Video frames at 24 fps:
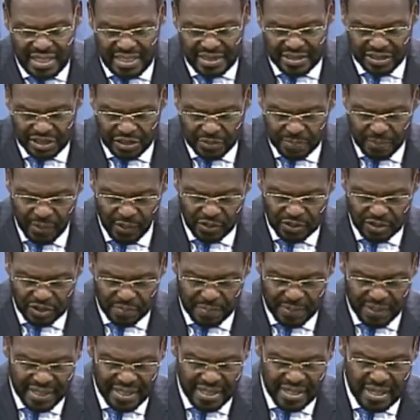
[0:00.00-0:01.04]
is supposed to
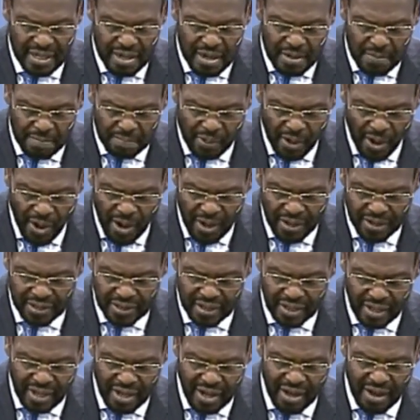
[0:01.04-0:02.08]
be part
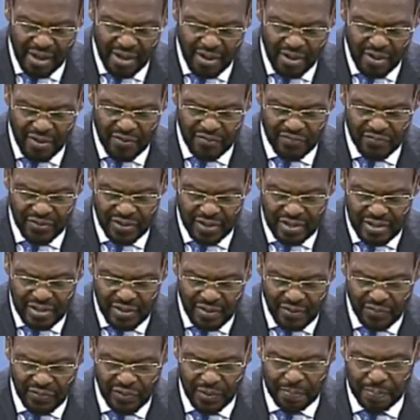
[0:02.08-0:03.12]
of
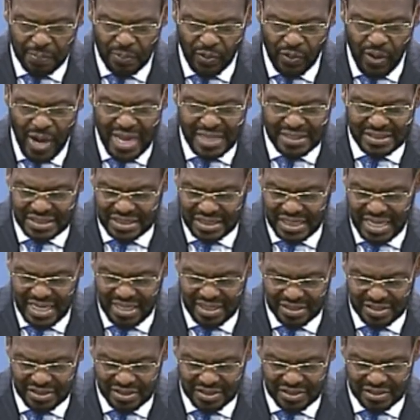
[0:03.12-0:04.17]
the
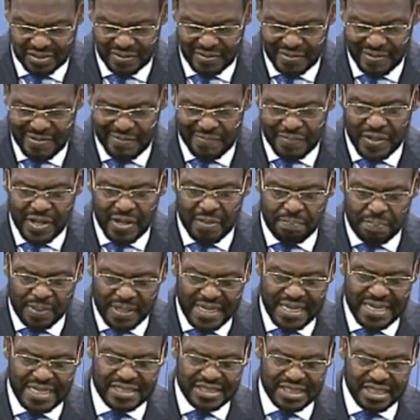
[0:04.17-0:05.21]
process.
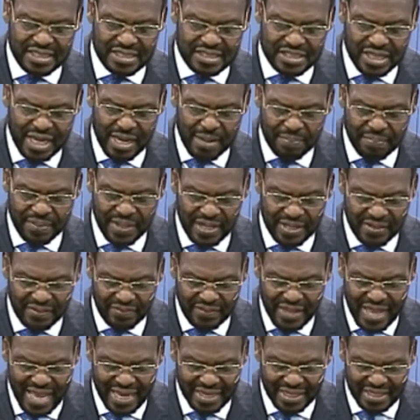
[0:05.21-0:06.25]
Peace is something
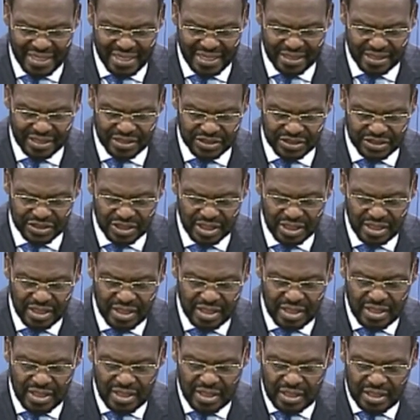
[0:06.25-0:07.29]
that is
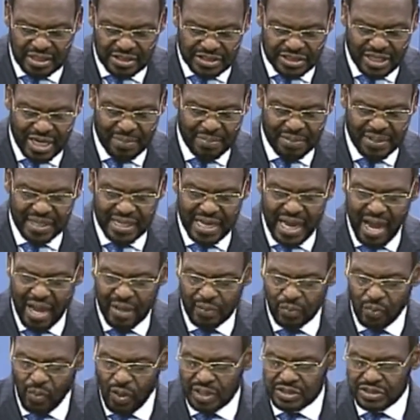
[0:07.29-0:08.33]
something
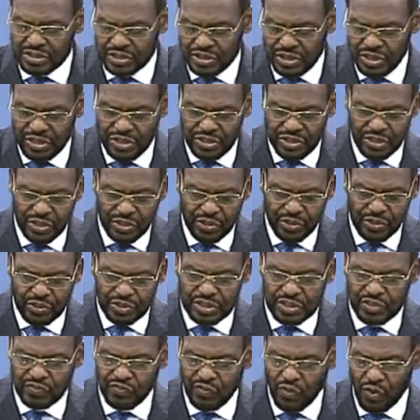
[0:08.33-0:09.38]
God wants to
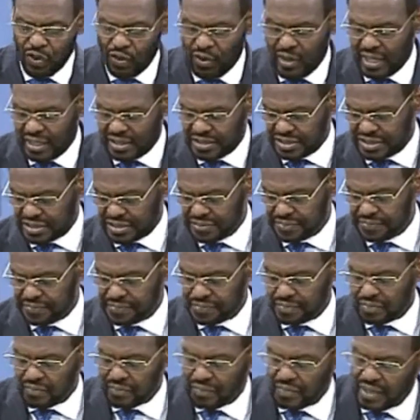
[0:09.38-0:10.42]
use for us.
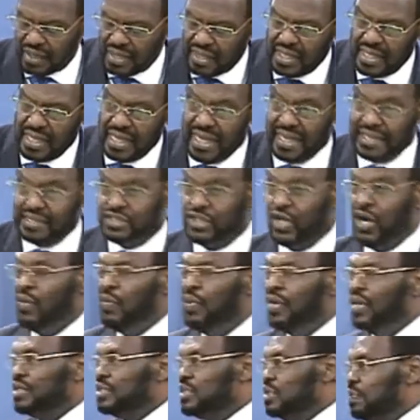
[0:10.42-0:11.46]
And so I
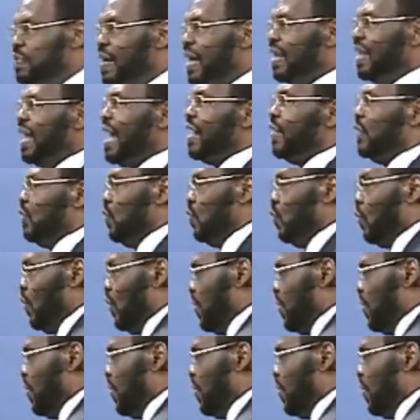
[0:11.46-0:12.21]
want to spell out a